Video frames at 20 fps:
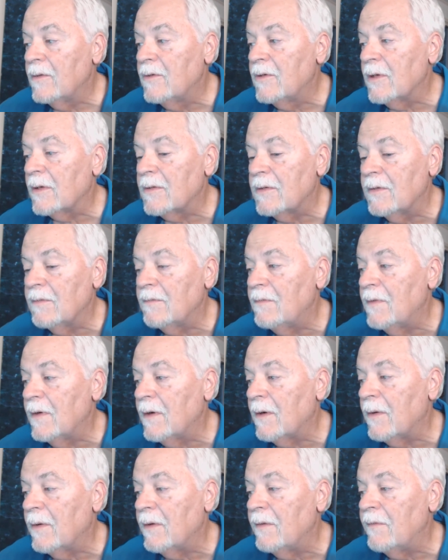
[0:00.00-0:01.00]
just a
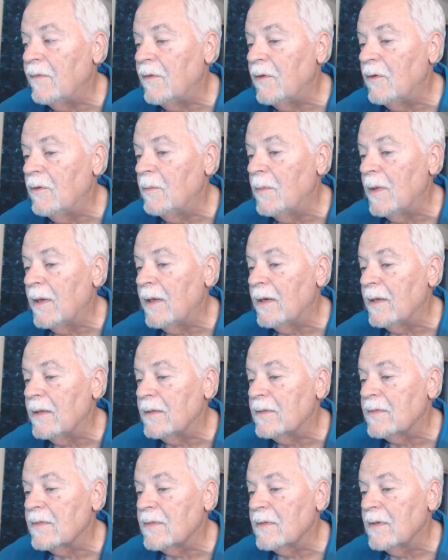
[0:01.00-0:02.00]
very few
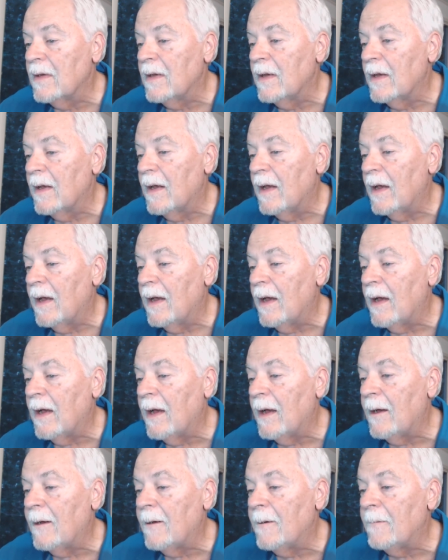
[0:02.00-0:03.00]
minutes,
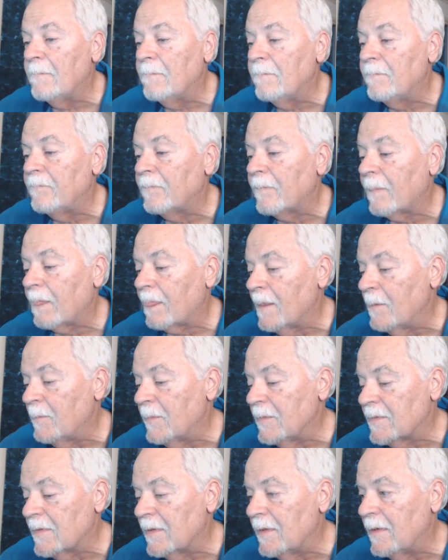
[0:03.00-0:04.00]
let
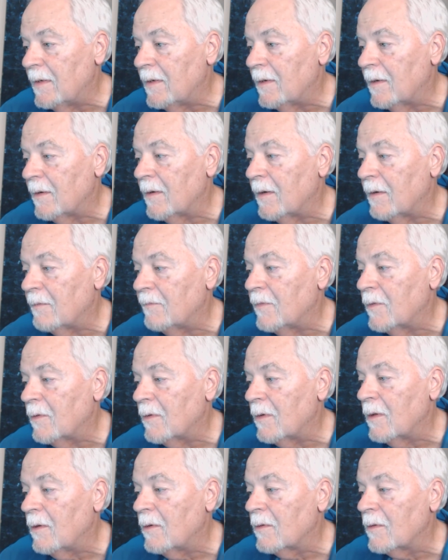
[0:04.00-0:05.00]
me see here, how
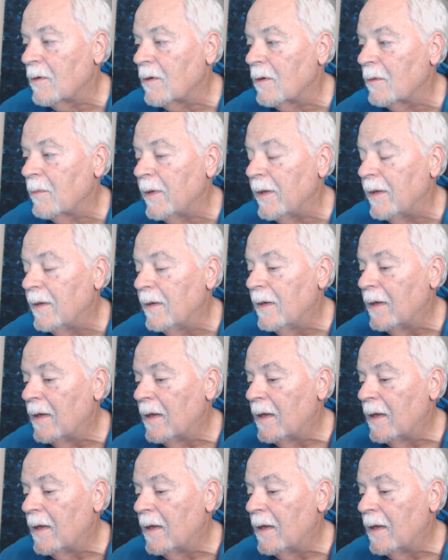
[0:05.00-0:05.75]
far along are we?